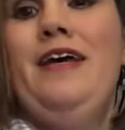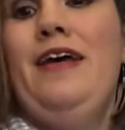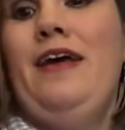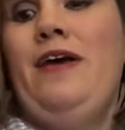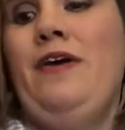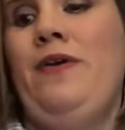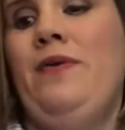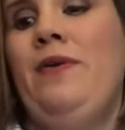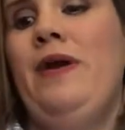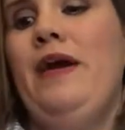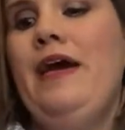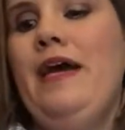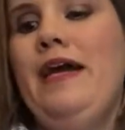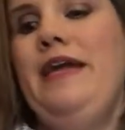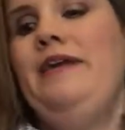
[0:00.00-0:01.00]
All
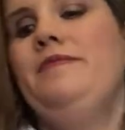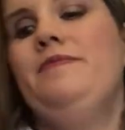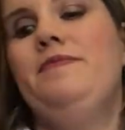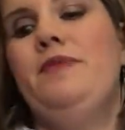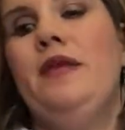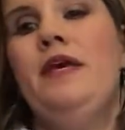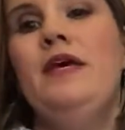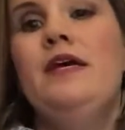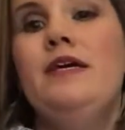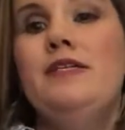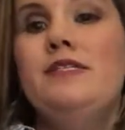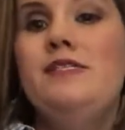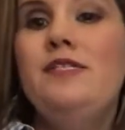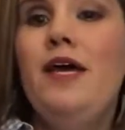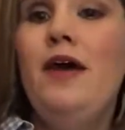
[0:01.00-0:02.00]
right.
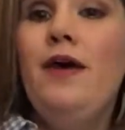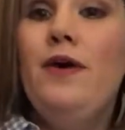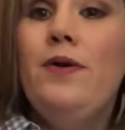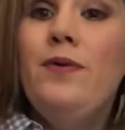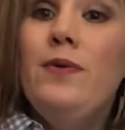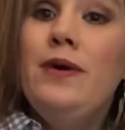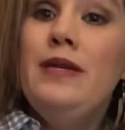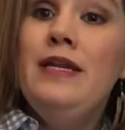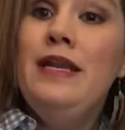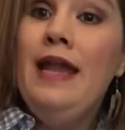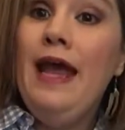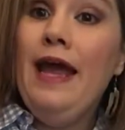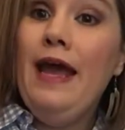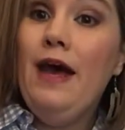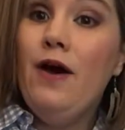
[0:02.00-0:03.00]
So
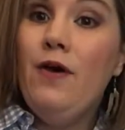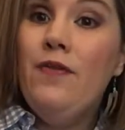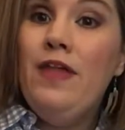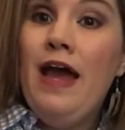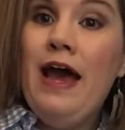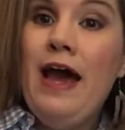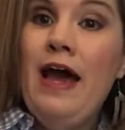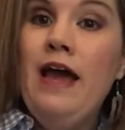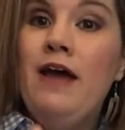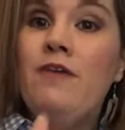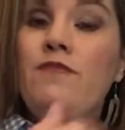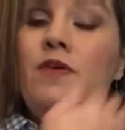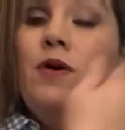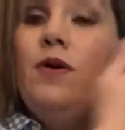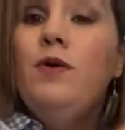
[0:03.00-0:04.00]
now that I
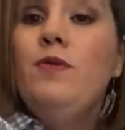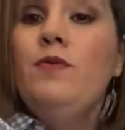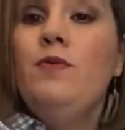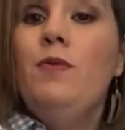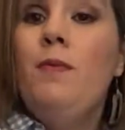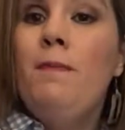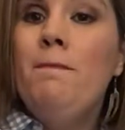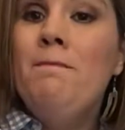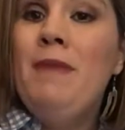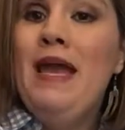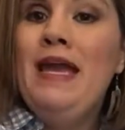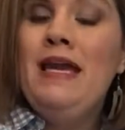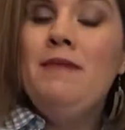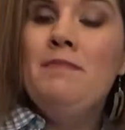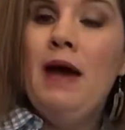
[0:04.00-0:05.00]
have
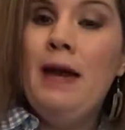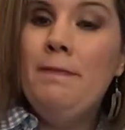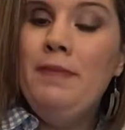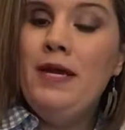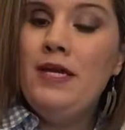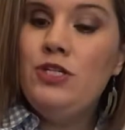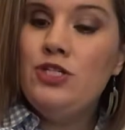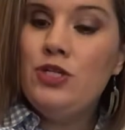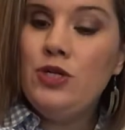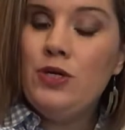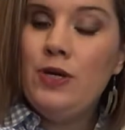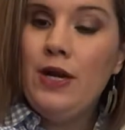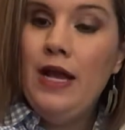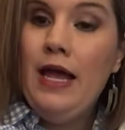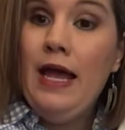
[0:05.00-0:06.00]
made my
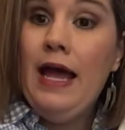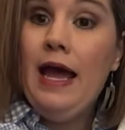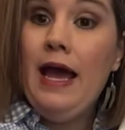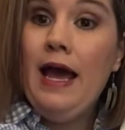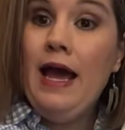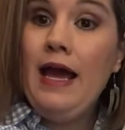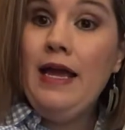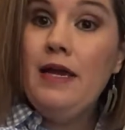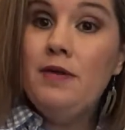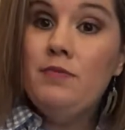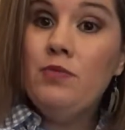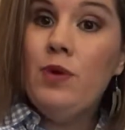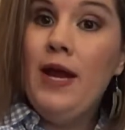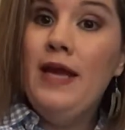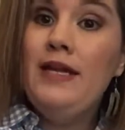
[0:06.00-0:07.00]
picture, I
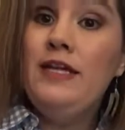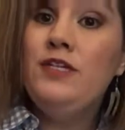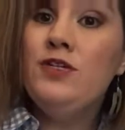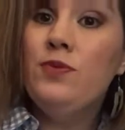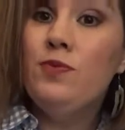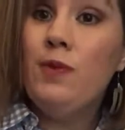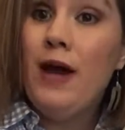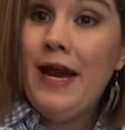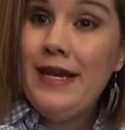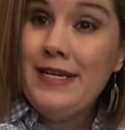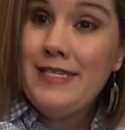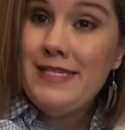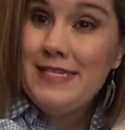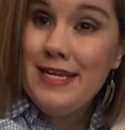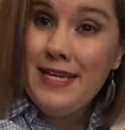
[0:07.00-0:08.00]
am ready to write
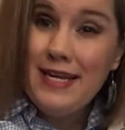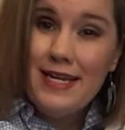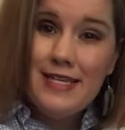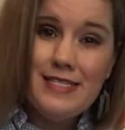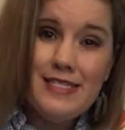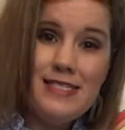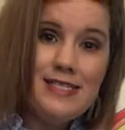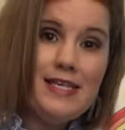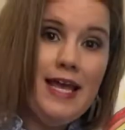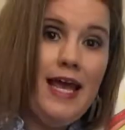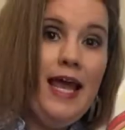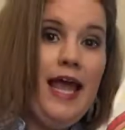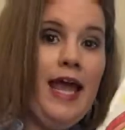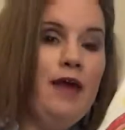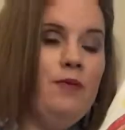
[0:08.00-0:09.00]
a sentence.
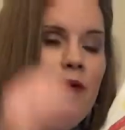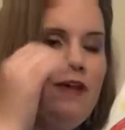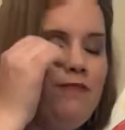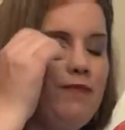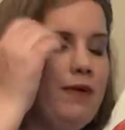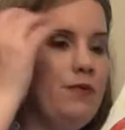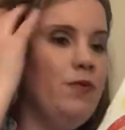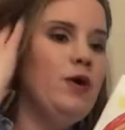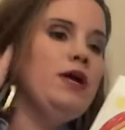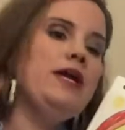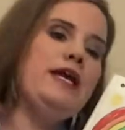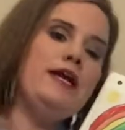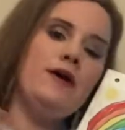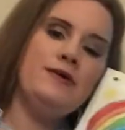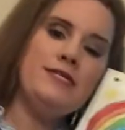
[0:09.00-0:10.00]
And we've been
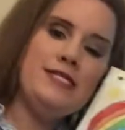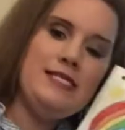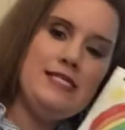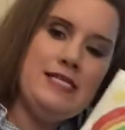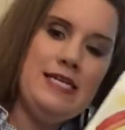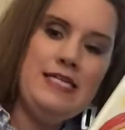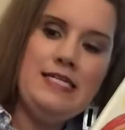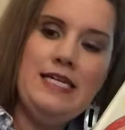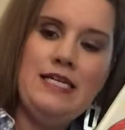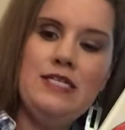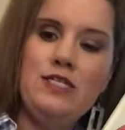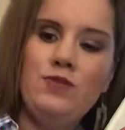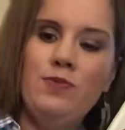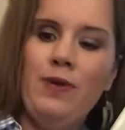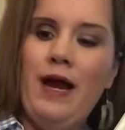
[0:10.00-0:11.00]
working on
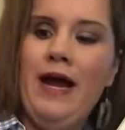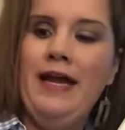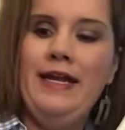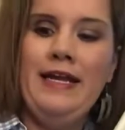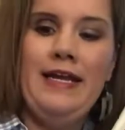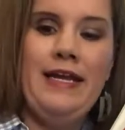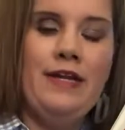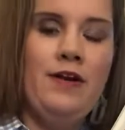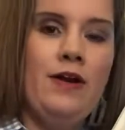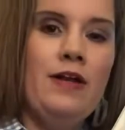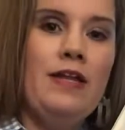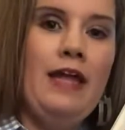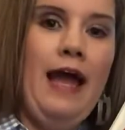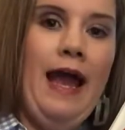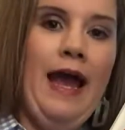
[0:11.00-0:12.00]
sentence writing in our
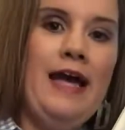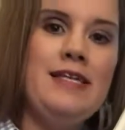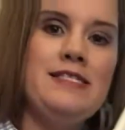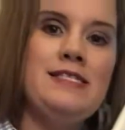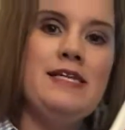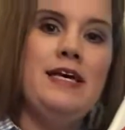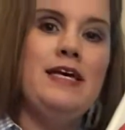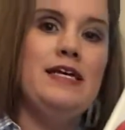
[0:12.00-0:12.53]
class.